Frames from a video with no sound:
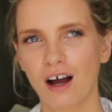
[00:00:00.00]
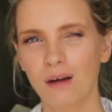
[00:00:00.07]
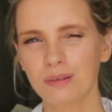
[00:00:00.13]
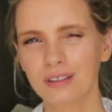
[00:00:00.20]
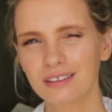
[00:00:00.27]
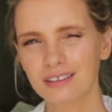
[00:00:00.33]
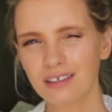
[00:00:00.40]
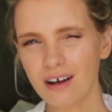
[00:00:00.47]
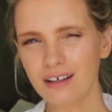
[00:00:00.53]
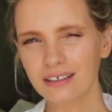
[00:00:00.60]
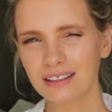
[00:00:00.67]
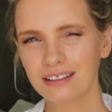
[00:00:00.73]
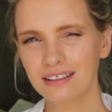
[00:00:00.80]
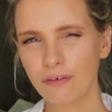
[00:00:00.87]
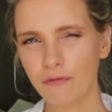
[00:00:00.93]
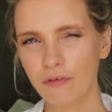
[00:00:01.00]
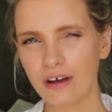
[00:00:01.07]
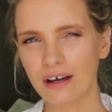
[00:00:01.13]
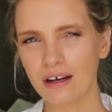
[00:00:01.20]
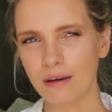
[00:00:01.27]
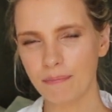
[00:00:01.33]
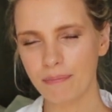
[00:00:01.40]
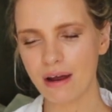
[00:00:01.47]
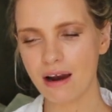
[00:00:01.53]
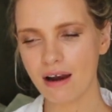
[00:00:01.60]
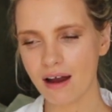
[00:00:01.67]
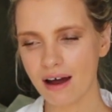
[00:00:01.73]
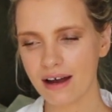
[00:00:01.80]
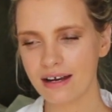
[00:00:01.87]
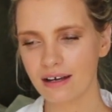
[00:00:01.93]
I'm starting to feel a bit
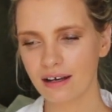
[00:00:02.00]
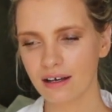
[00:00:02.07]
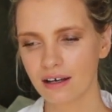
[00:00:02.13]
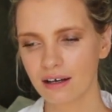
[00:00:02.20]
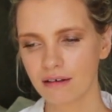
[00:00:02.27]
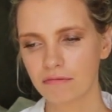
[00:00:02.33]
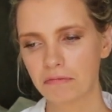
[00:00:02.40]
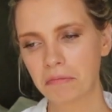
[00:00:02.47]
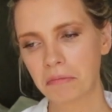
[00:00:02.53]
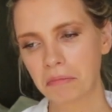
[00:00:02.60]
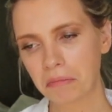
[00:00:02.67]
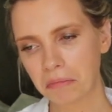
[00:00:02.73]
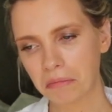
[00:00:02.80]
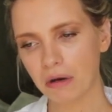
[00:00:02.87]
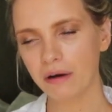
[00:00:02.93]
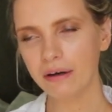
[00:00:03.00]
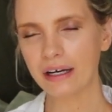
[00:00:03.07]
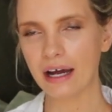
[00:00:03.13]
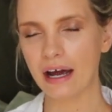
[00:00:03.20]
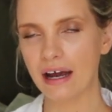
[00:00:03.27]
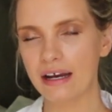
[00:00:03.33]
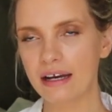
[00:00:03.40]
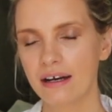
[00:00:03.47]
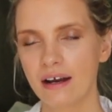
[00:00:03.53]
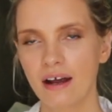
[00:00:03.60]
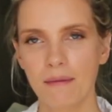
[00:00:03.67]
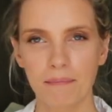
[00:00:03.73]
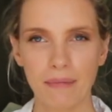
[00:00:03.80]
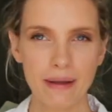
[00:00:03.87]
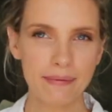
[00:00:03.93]
like, okay,
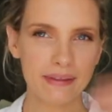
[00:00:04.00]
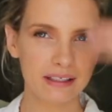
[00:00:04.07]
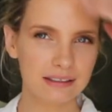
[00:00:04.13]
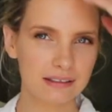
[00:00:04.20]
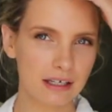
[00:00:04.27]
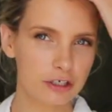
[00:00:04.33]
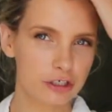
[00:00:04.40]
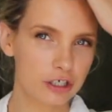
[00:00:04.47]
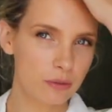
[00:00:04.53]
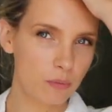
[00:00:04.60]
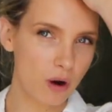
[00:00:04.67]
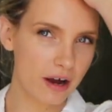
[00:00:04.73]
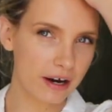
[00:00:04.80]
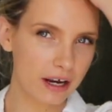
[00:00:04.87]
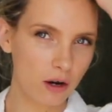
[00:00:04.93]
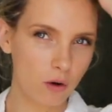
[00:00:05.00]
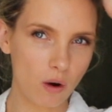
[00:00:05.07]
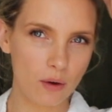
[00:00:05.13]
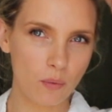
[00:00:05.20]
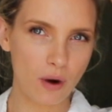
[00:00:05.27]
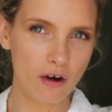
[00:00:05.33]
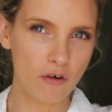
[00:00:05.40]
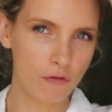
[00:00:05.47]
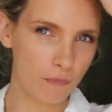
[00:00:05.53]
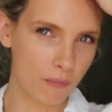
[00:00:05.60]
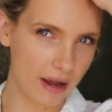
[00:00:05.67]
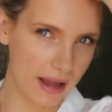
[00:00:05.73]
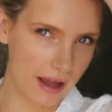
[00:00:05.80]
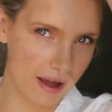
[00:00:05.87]
maybe this is actually working quite well for my